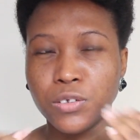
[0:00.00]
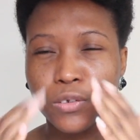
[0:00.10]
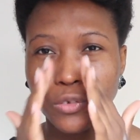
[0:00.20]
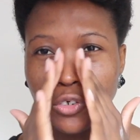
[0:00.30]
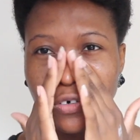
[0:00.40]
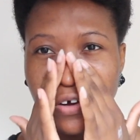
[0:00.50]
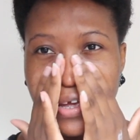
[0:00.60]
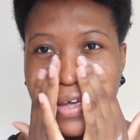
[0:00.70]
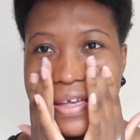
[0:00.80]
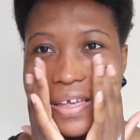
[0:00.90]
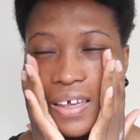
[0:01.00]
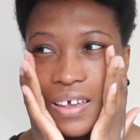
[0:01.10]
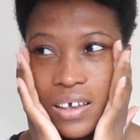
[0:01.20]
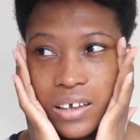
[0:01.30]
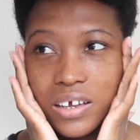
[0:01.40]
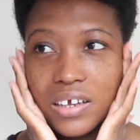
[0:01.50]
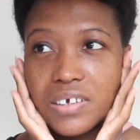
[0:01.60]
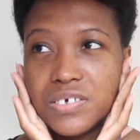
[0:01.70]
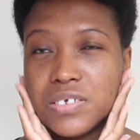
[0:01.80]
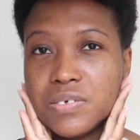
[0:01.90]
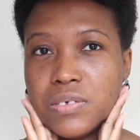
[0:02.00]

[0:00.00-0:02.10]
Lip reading: so drying. It just